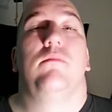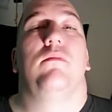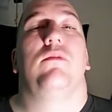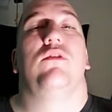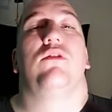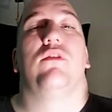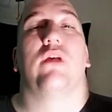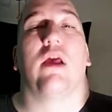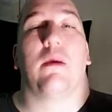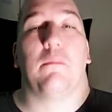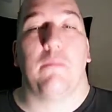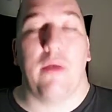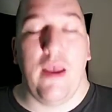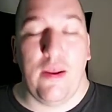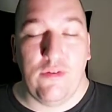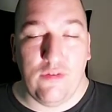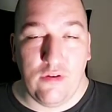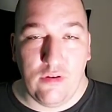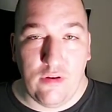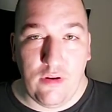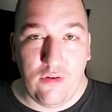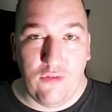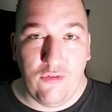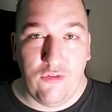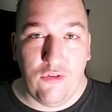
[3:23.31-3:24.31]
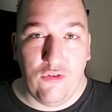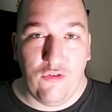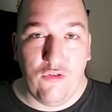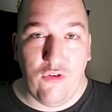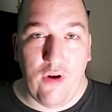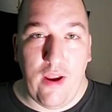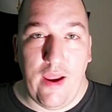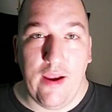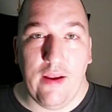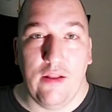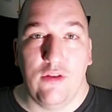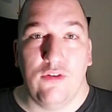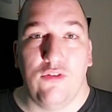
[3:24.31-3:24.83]
It's like basic Dungeons and
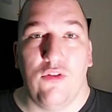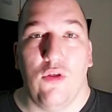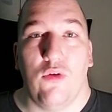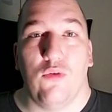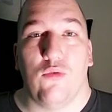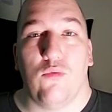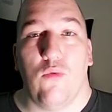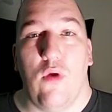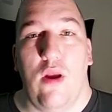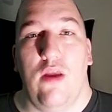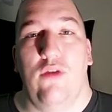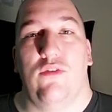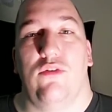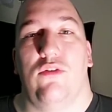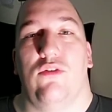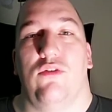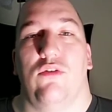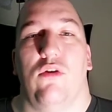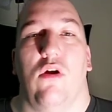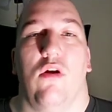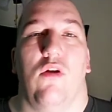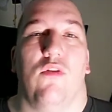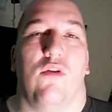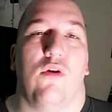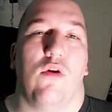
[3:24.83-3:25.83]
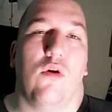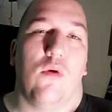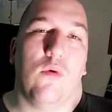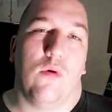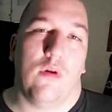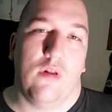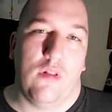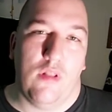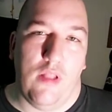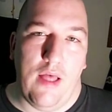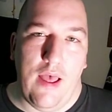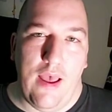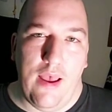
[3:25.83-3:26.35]
Dragons. Those races are their own
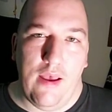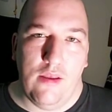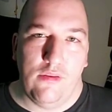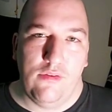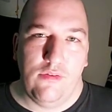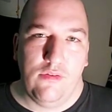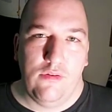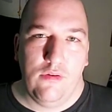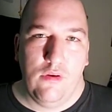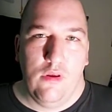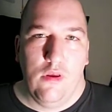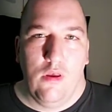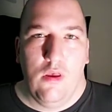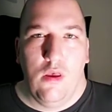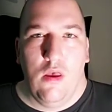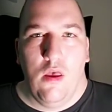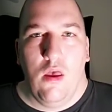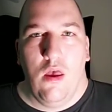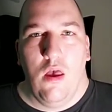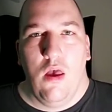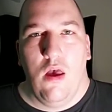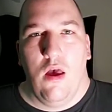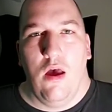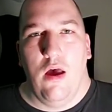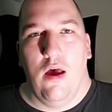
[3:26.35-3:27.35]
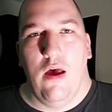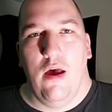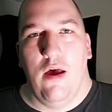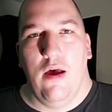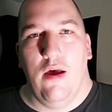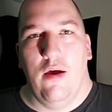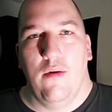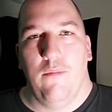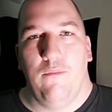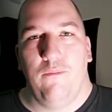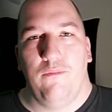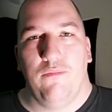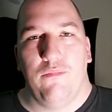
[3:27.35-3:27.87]
class.
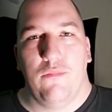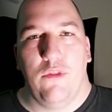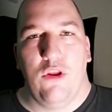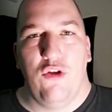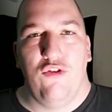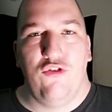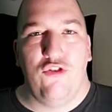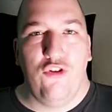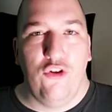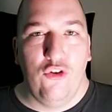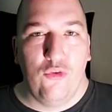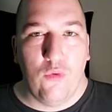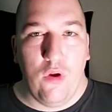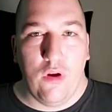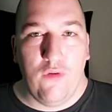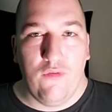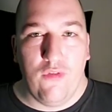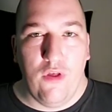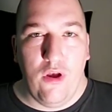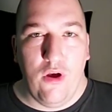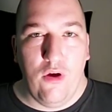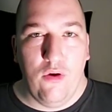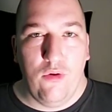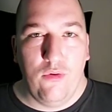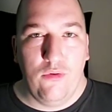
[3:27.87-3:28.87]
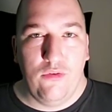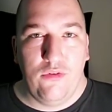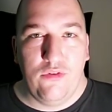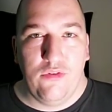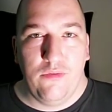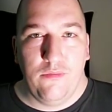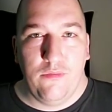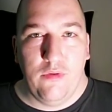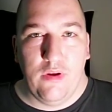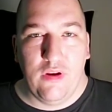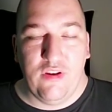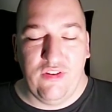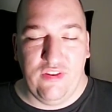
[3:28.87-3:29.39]
You choose one of those,
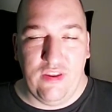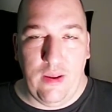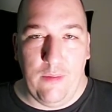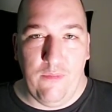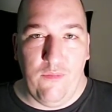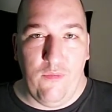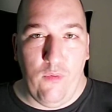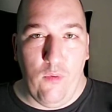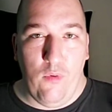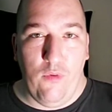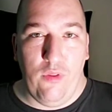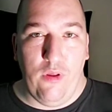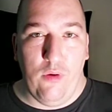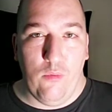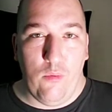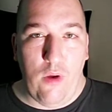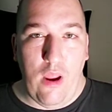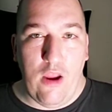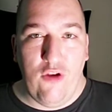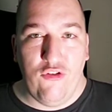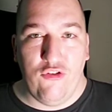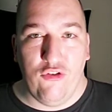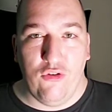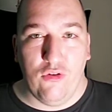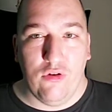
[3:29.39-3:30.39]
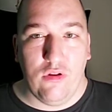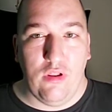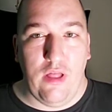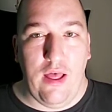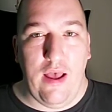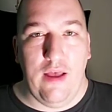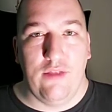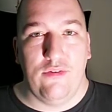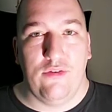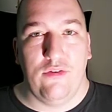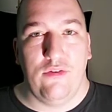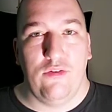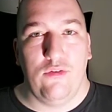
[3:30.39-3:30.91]
except for the racial
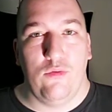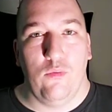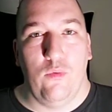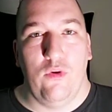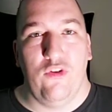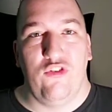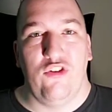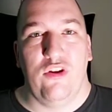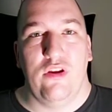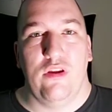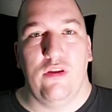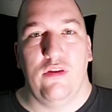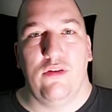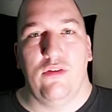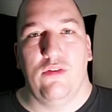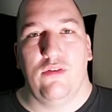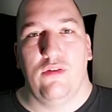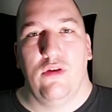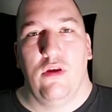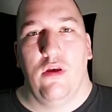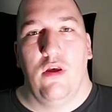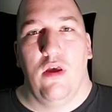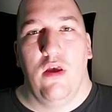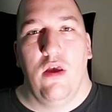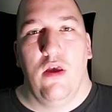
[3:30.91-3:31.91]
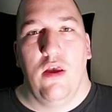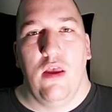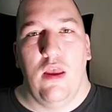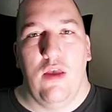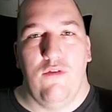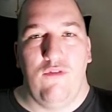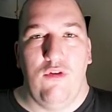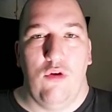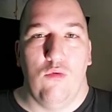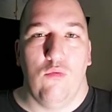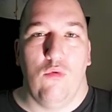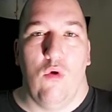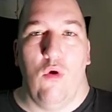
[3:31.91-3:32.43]
classes, which is
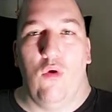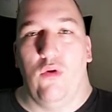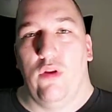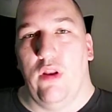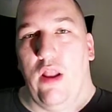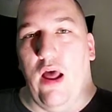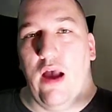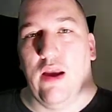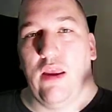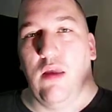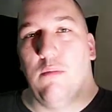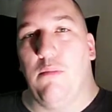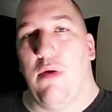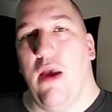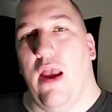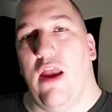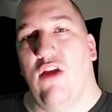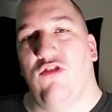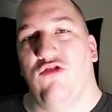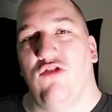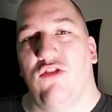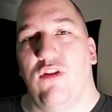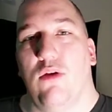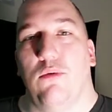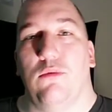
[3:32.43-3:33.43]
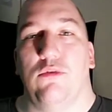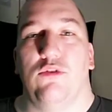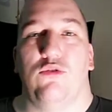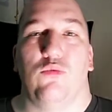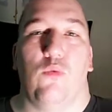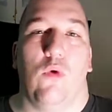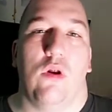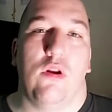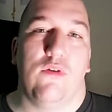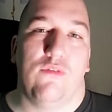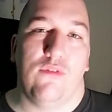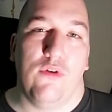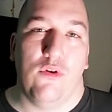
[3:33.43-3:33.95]
if you rolled an occupation that was
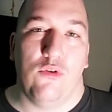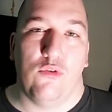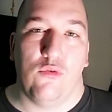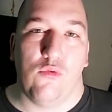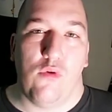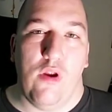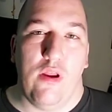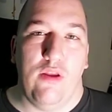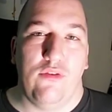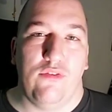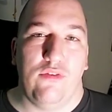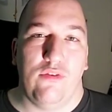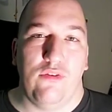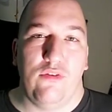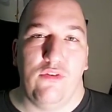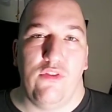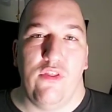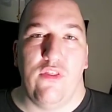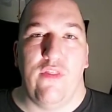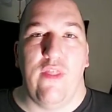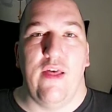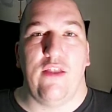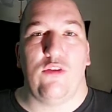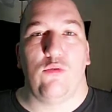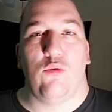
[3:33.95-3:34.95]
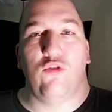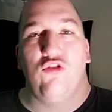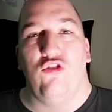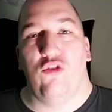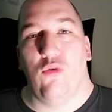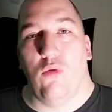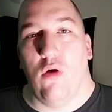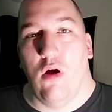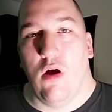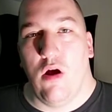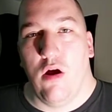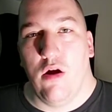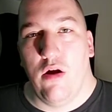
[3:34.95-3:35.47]
one of those races, then that's what
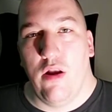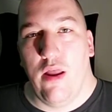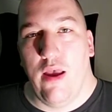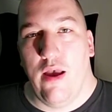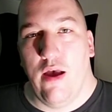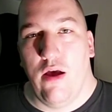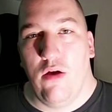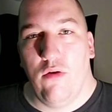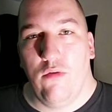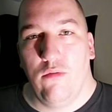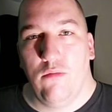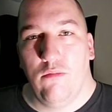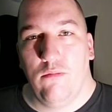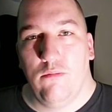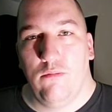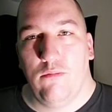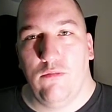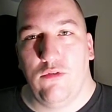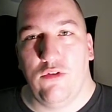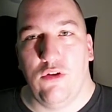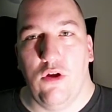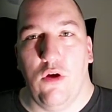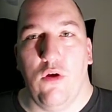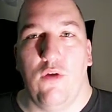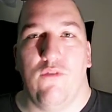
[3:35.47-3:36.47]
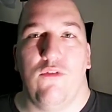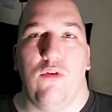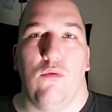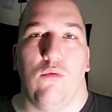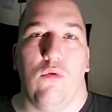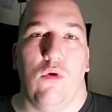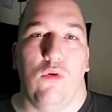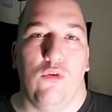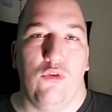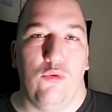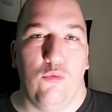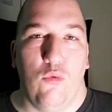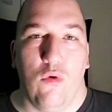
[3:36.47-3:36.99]
you are now. So if you
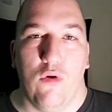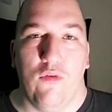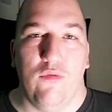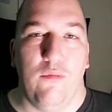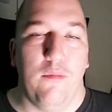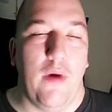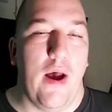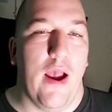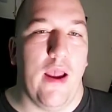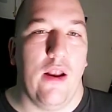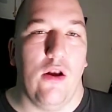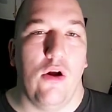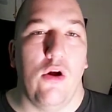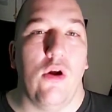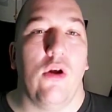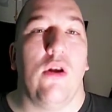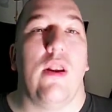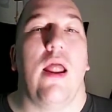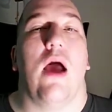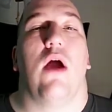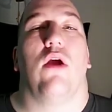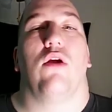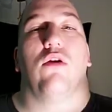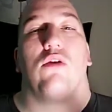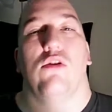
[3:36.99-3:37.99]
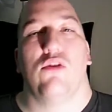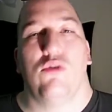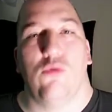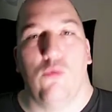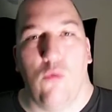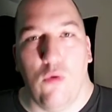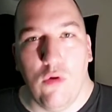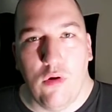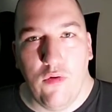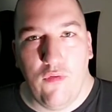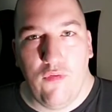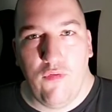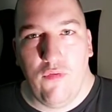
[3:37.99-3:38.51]
rolled dwarf minor, now you're a
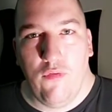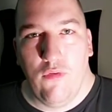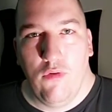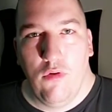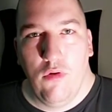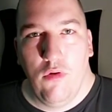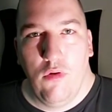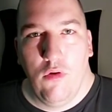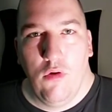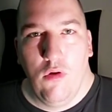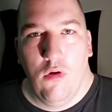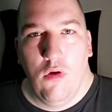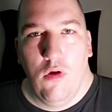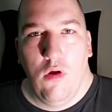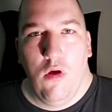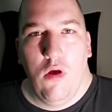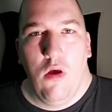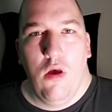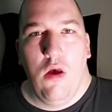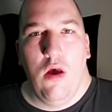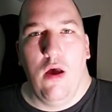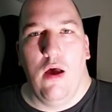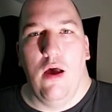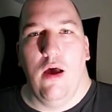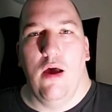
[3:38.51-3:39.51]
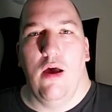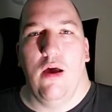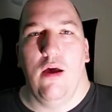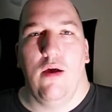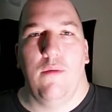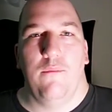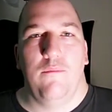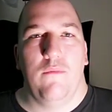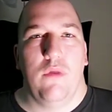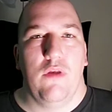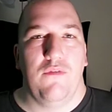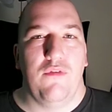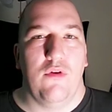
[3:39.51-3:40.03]
dwarf.
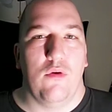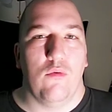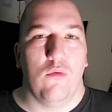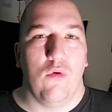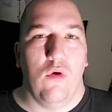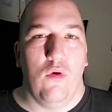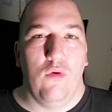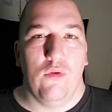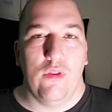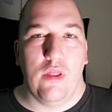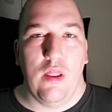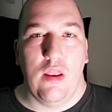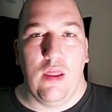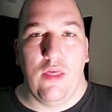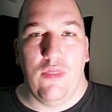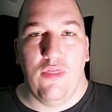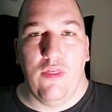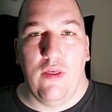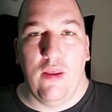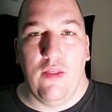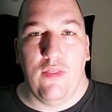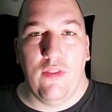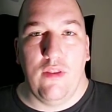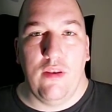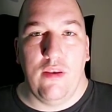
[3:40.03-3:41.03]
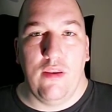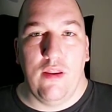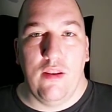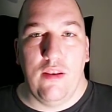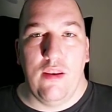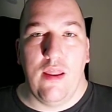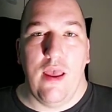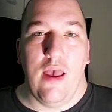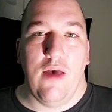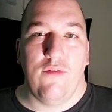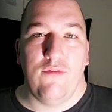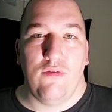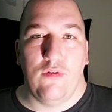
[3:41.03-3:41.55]
If you rolled anything that
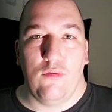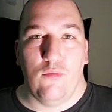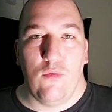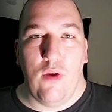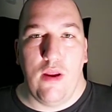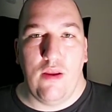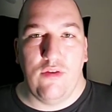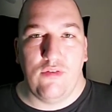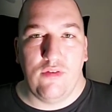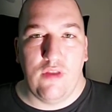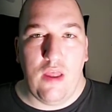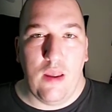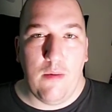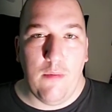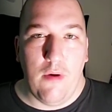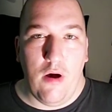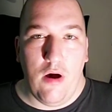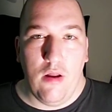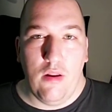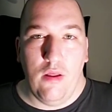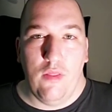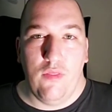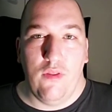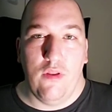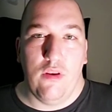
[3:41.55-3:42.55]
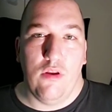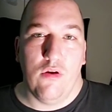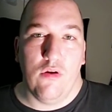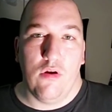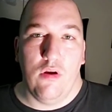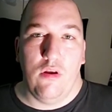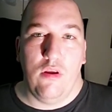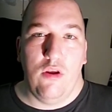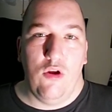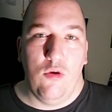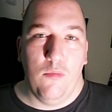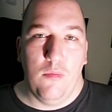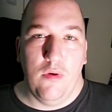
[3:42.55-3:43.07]
didn't have a race name on it, then you're
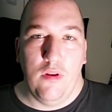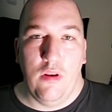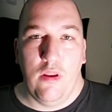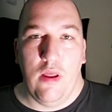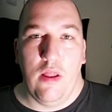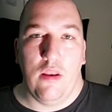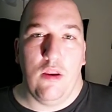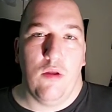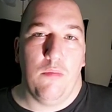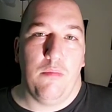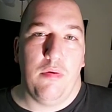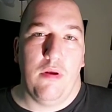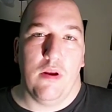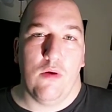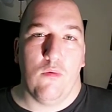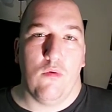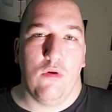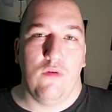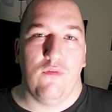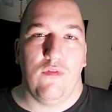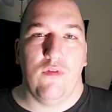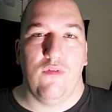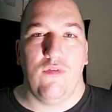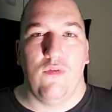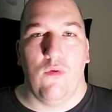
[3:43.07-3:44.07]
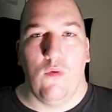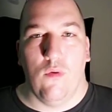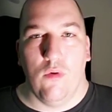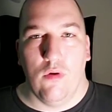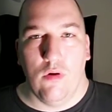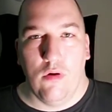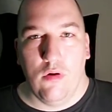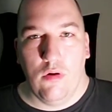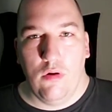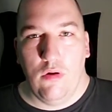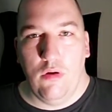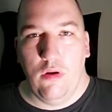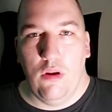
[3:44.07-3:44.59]
a human, and you pick one of the
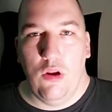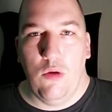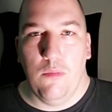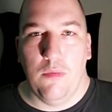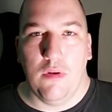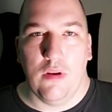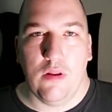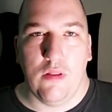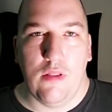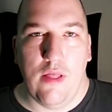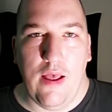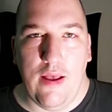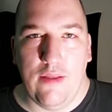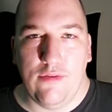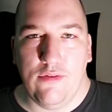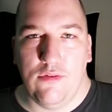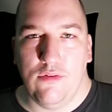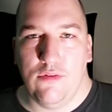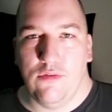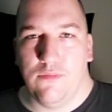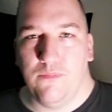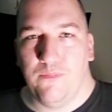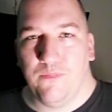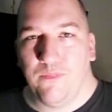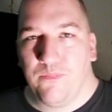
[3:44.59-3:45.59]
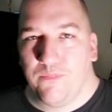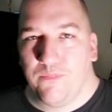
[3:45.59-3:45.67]
4 human classes.